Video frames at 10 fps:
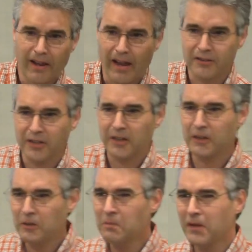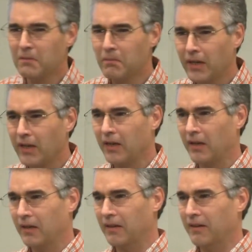as a human
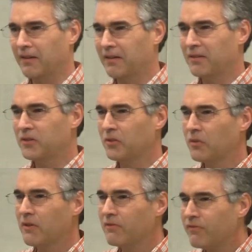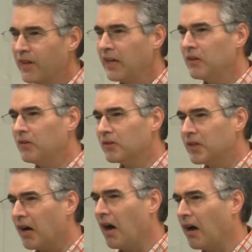being to reveal
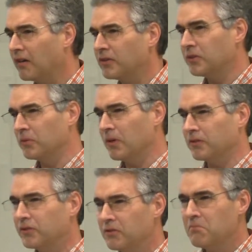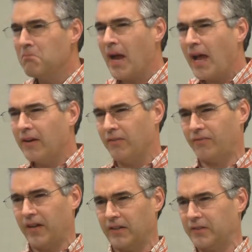God to us, to
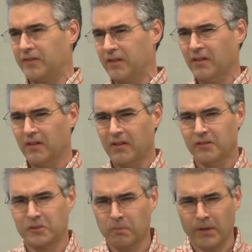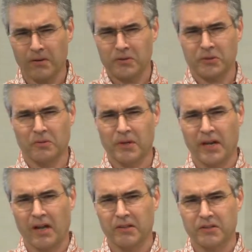manifest spiritual
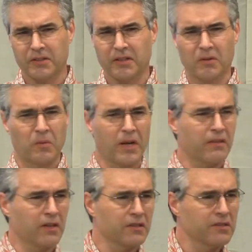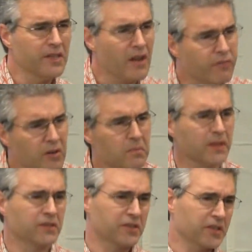reality in a way that had never
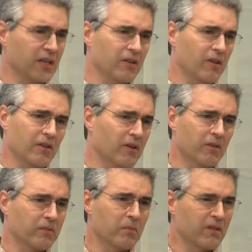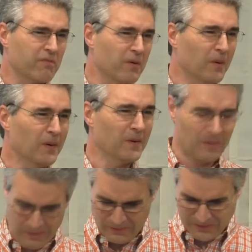been seen on earth before
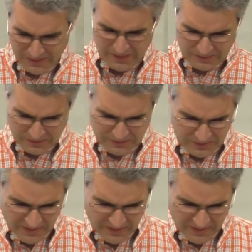or since.